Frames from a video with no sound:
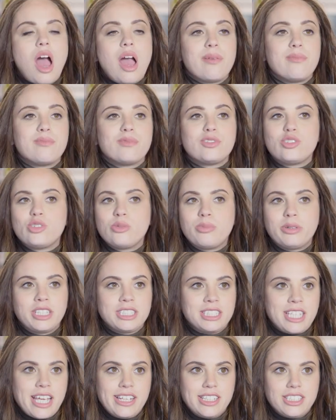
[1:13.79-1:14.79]
I'm super
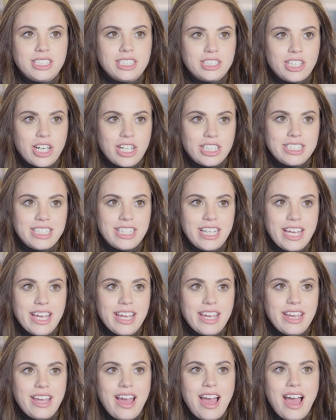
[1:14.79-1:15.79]
excited to start
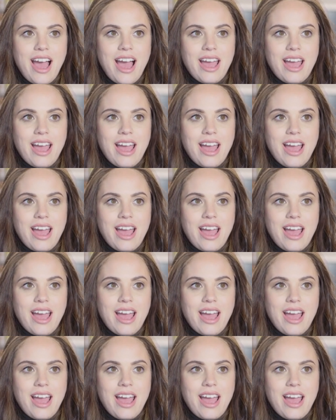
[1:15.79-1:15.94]
today.